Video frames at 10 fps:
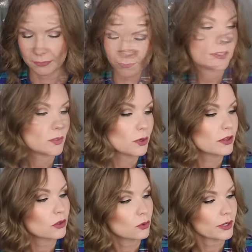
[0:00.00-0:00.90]
Next is one of
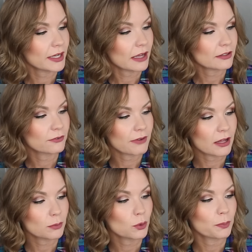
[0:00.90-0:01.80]
the L'Oreal
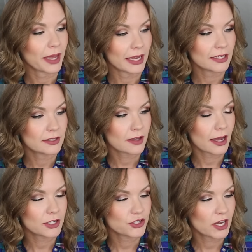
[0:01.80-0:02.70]
Infallible Paints
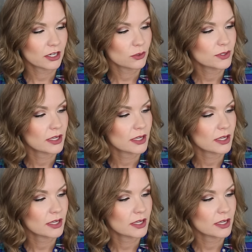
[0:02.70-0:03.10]
eyeshadows,